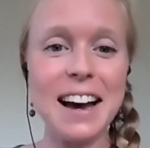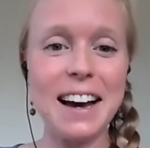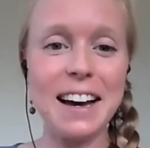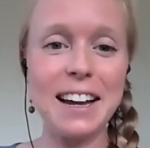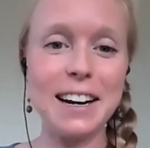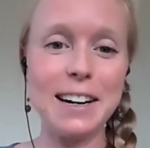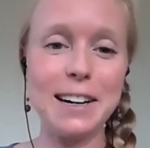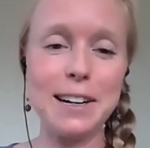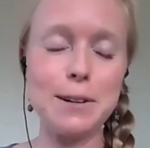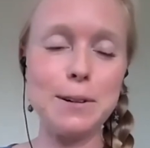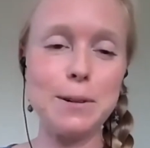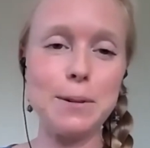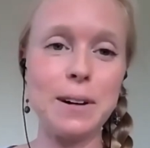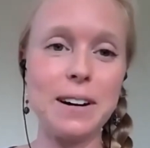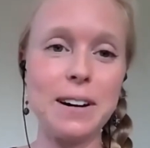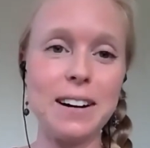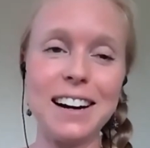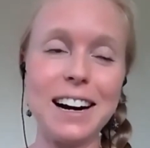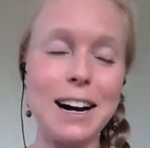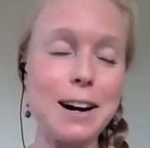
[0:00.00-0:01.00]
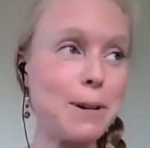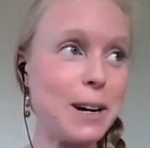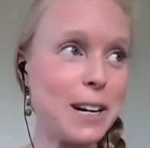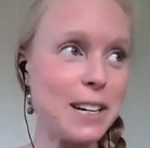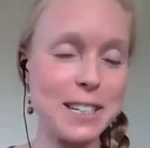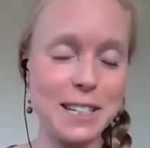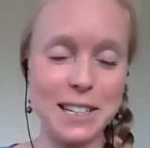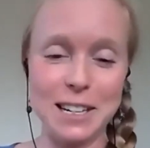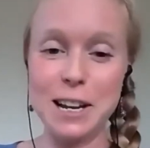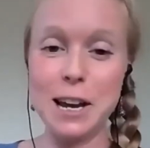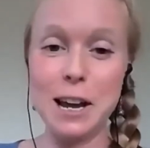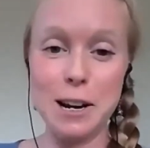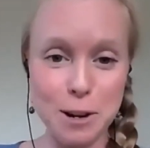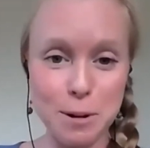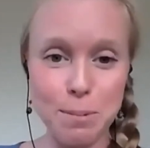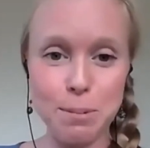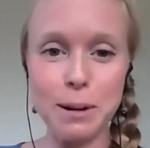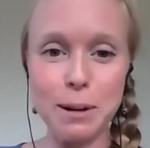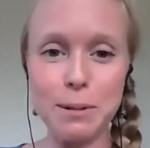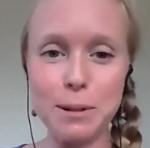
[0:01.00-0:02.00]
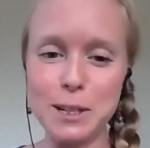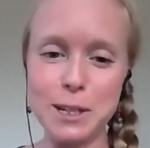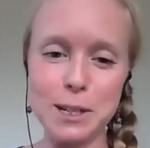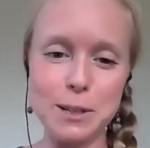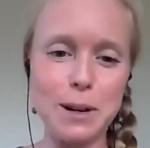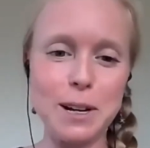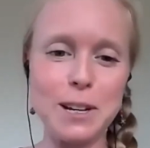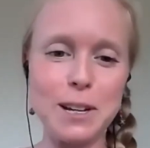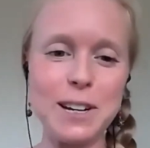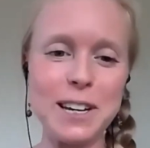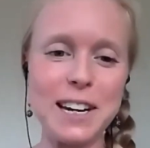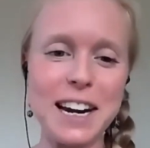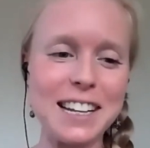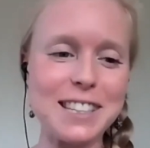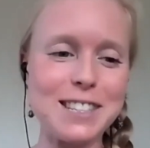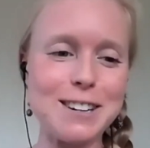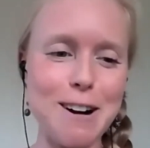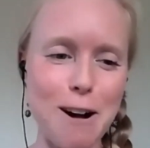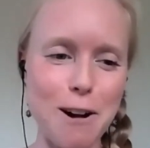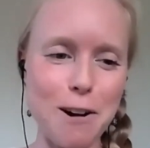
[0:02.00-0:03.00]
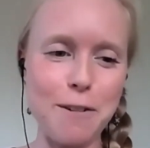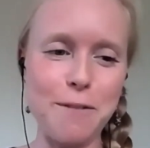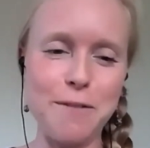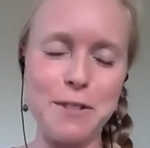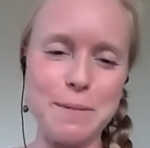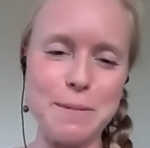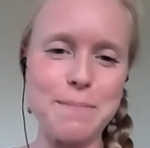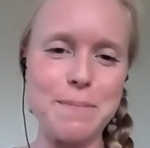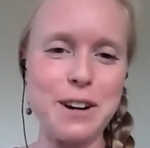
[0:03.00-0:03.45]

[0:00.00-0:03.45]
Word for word: And I know I wish, and you probably wish as well, you could answer all of them,